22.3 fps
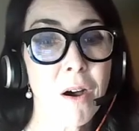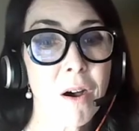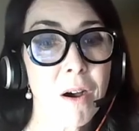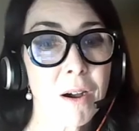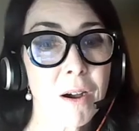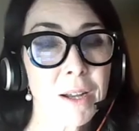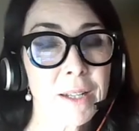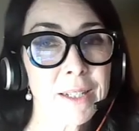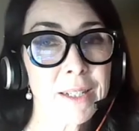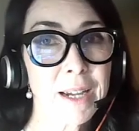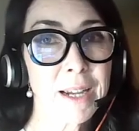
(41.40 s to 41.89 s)

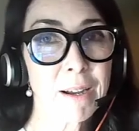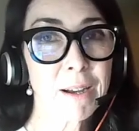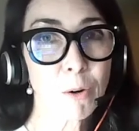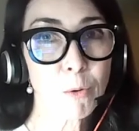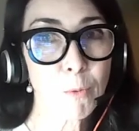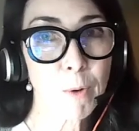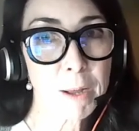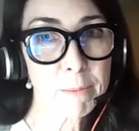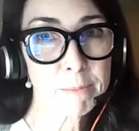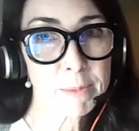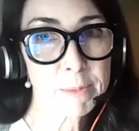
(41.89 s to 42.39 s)
on
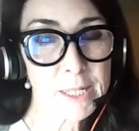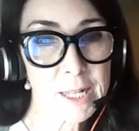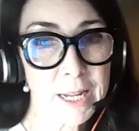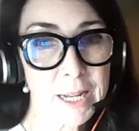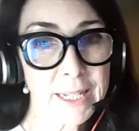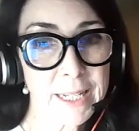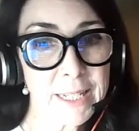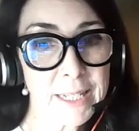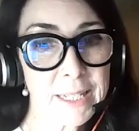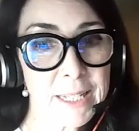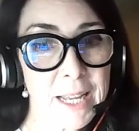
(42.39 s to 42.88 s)
our
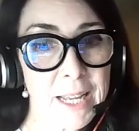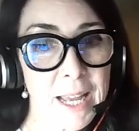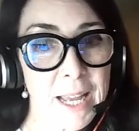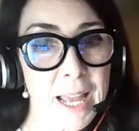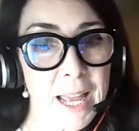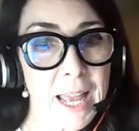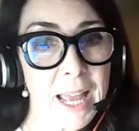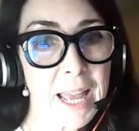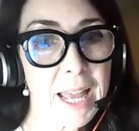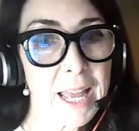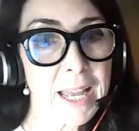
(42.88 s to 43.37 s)
website
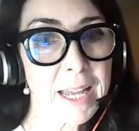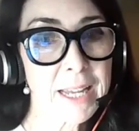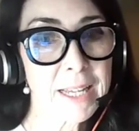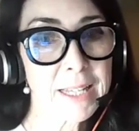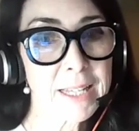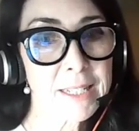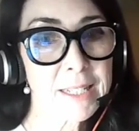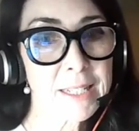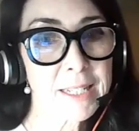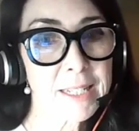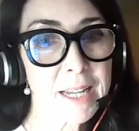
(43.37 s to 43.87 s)

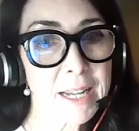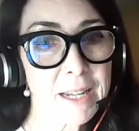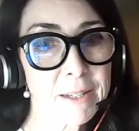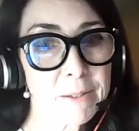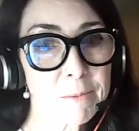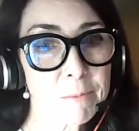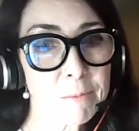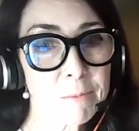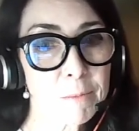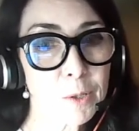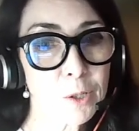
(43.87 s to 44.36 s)
and
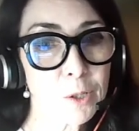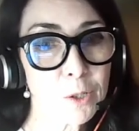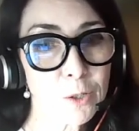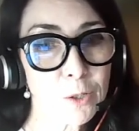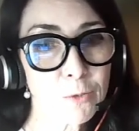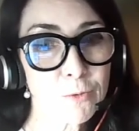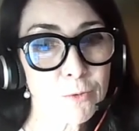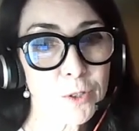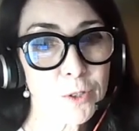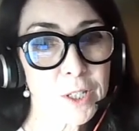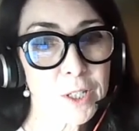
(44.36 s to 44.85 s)
uh,
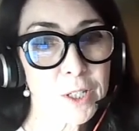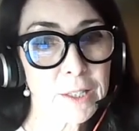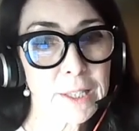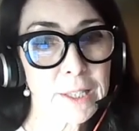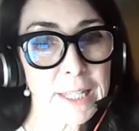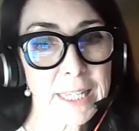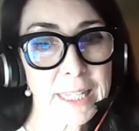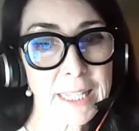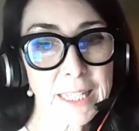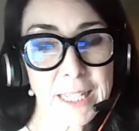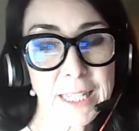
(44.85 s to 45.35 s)
look for the
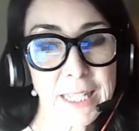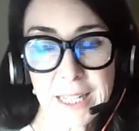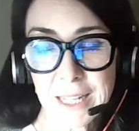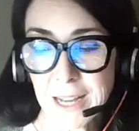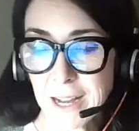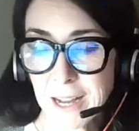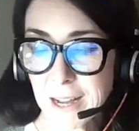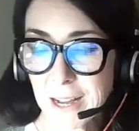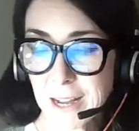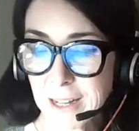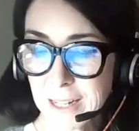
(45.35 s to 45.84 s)
link
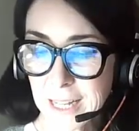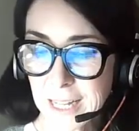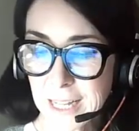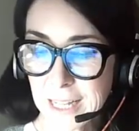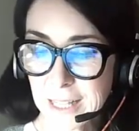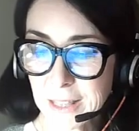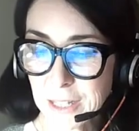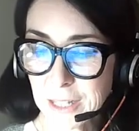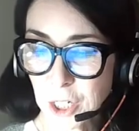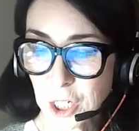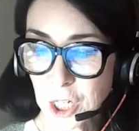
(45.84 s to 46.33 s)
uh,
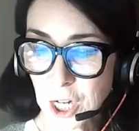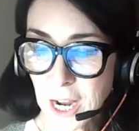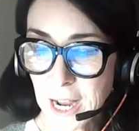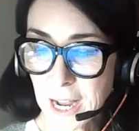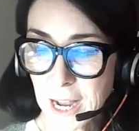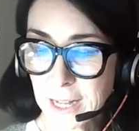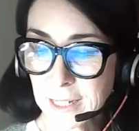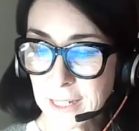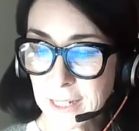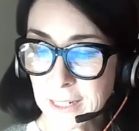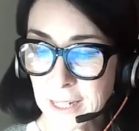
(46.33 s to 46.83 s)
in the
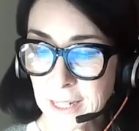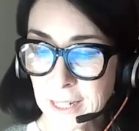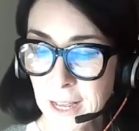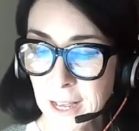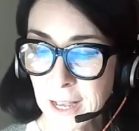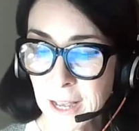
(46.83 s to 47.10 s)
chat.